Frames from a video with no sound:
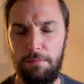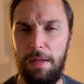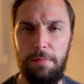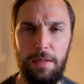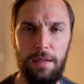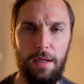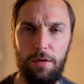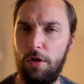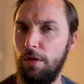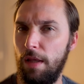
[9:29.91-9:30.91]
Maybe it
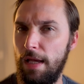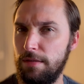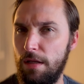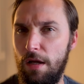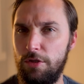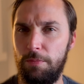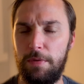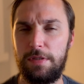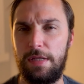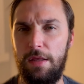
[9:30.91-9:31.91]
could last
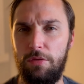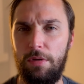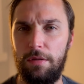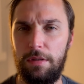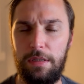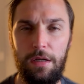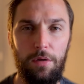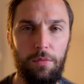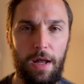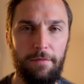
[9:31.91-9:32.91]
100% throughout the year.
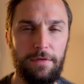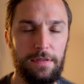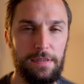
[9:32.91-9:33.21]
We'll have to